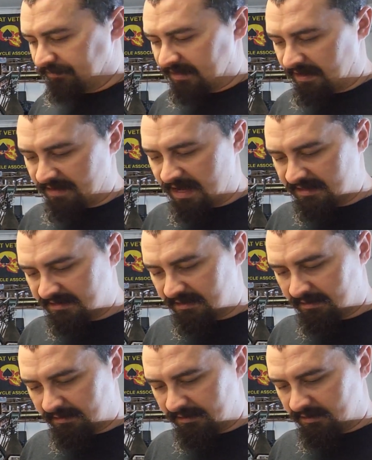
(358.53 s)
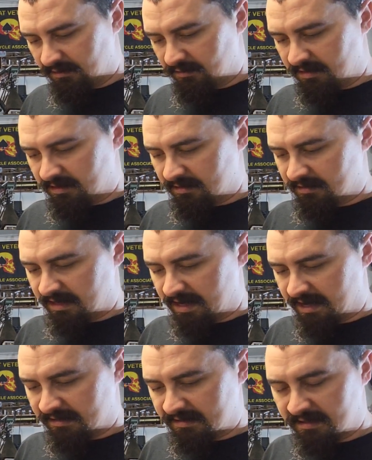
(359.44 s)
And that's the little dude
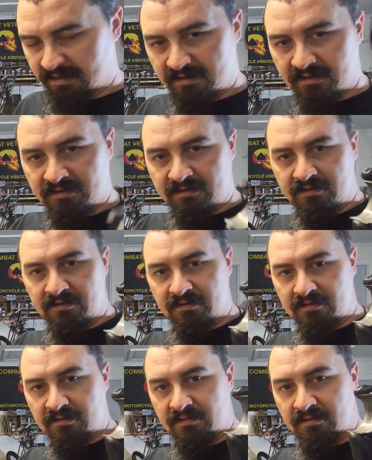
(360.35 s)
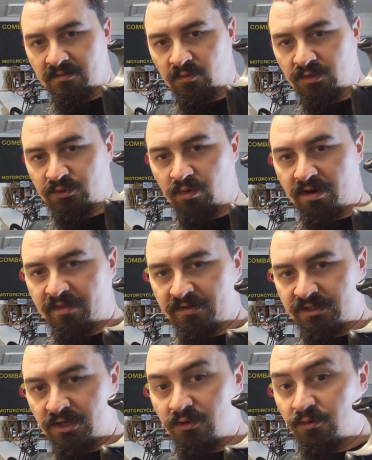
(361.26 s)
that was one of the
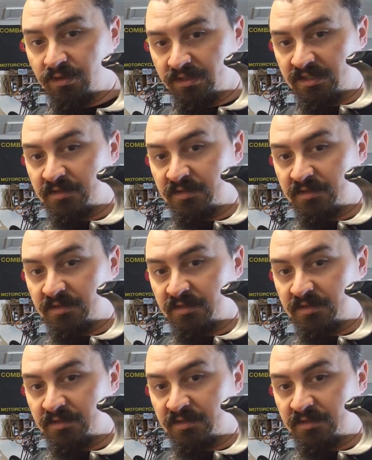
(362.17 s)
two that